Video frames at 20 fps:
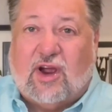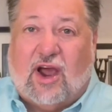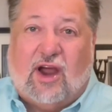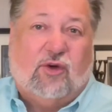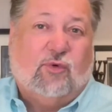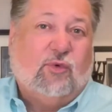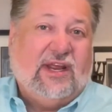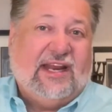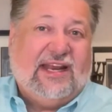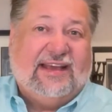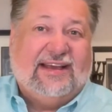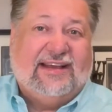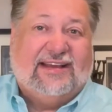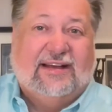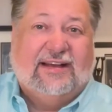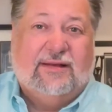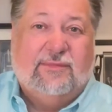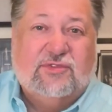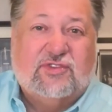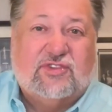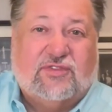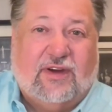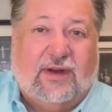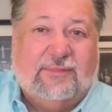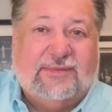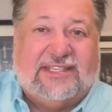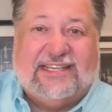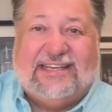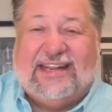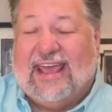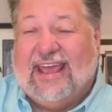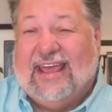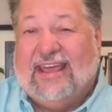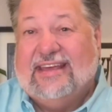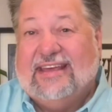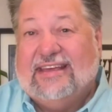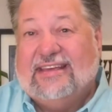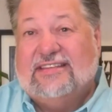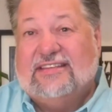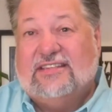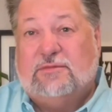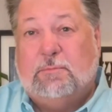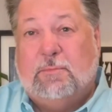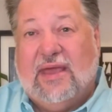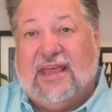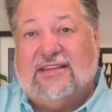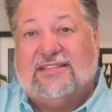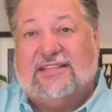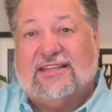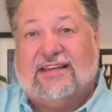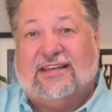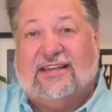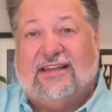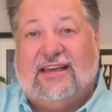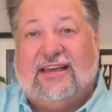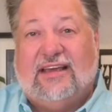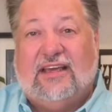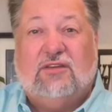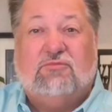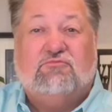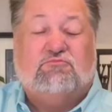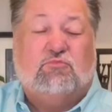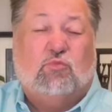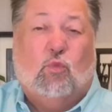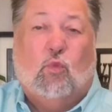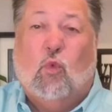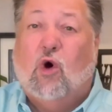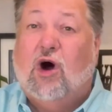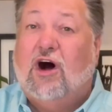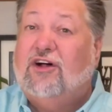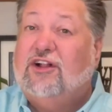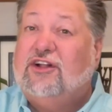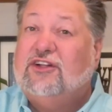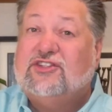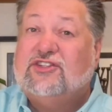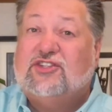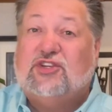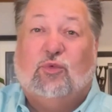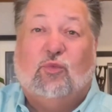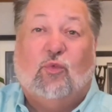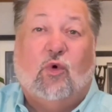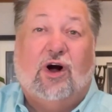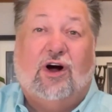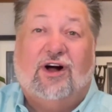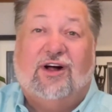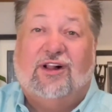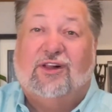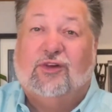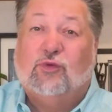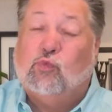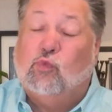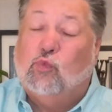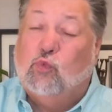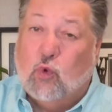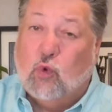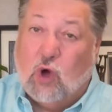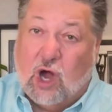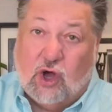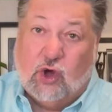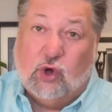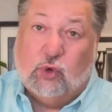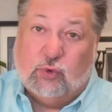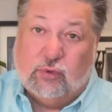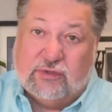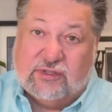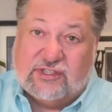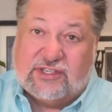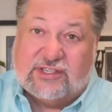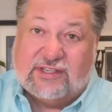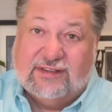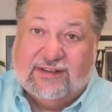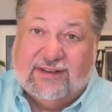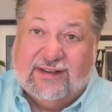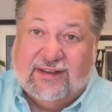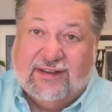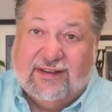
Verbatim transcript: our reading comes from today is basically wall to wall woes.